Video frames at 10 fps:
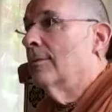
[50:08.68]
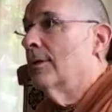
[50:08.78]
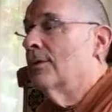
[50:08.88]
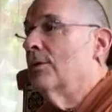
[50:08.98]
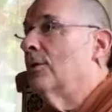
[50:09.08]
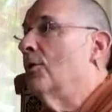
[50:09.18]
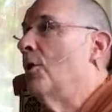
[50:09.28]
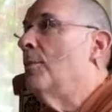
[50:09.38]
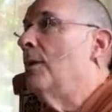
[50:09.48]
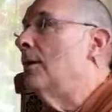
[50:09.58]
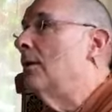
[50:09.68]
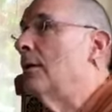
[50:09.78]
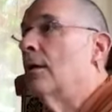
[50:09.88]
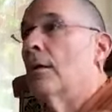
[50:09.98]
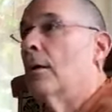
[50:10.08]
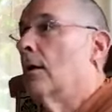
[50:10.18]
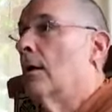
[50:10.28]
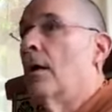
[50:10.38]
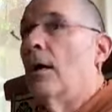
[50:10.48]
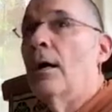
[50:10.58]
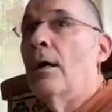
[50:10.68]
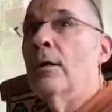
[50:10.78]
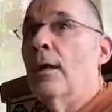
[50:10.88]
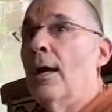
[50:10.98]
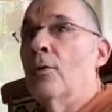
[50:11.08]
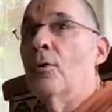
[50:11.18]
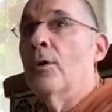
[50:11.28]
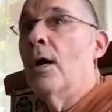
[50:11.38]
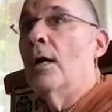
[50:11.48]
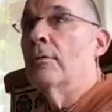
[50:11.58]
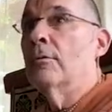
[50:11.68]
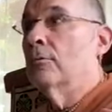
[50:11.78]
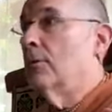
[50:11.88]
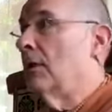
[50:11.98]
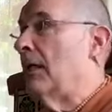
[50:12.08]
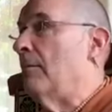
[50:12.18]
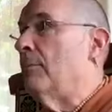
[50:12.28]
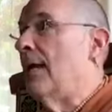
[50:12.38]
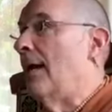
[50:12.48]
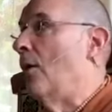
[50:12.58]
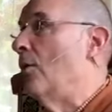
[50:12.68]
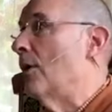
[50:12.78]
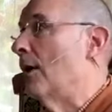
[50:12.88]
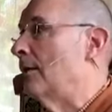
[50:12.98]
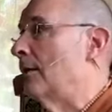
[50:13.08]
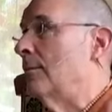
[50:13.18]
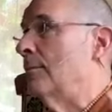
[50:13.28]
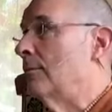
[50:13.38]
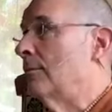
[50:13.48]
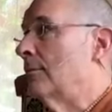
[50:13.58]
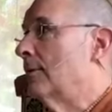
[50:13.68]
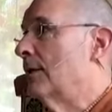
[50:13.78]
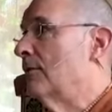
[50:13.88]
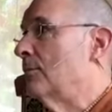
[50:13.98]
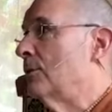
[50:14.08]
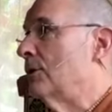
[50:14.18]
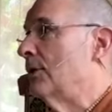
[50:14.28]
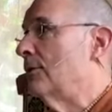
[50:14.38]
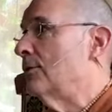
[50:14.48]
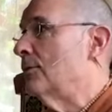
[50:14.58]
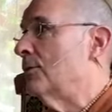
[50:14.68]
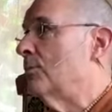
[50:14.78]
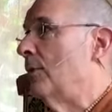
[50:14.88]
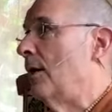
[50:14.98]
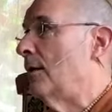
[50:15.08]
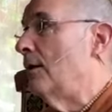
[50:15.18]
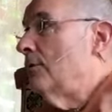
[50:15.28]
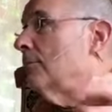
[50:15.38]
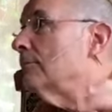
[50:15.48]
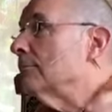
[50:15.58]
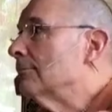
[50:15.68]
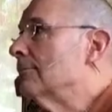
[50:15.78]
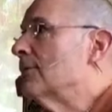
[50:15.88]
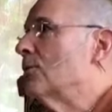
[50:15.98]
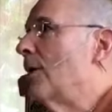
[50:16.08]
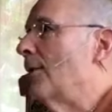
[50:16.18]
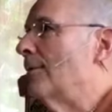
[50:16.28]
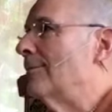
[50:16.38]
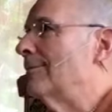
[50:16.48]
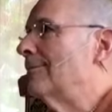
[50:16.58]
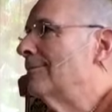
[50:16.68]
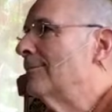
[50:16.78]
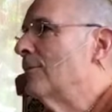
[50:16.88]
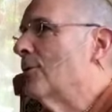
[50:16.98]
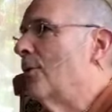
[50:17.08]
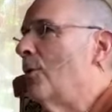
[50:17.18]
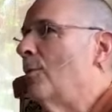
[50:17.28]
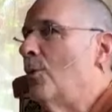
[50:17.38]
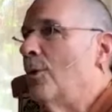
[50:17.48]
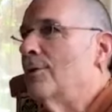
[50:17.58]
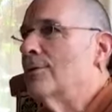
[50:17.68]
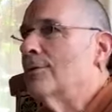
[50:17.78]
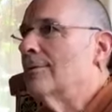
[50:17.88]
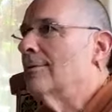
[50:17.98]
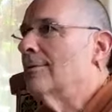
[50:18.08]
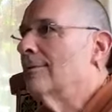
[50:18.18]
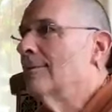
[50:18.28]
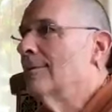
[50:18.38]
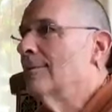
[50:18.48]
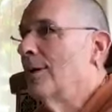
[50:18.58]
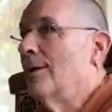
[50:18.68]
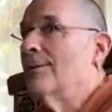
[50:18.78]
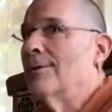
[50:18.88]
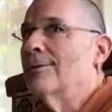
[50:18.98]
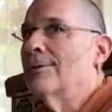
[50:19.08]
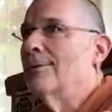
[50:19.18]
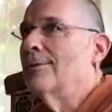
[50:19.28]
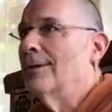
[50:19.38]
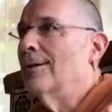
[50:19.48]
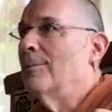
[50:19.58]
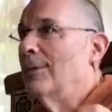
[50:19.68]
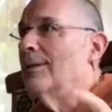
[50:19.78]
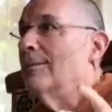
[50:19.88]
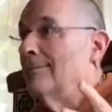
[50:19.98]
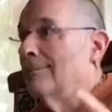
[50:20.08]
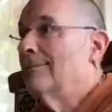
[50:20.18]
Because he'll come in, I will not clamp down on him, give him a chance to respond. I'll just swallow him with all the boys. Pythons, they got a big